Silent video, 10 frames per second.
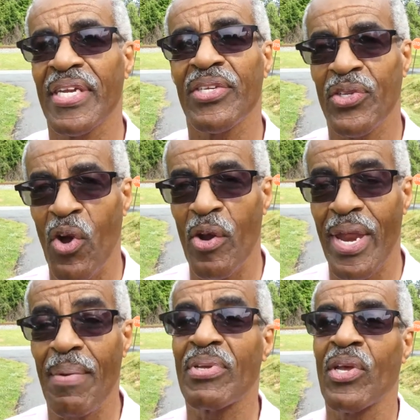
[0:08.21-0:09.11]
any storm
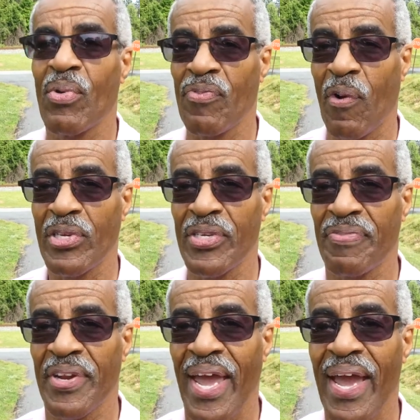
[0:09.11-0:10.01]
damage, so we're fortunate
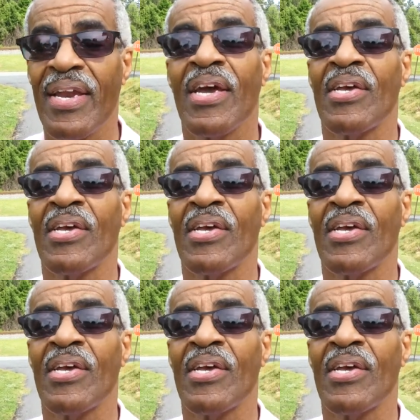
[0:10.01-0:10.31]
for that.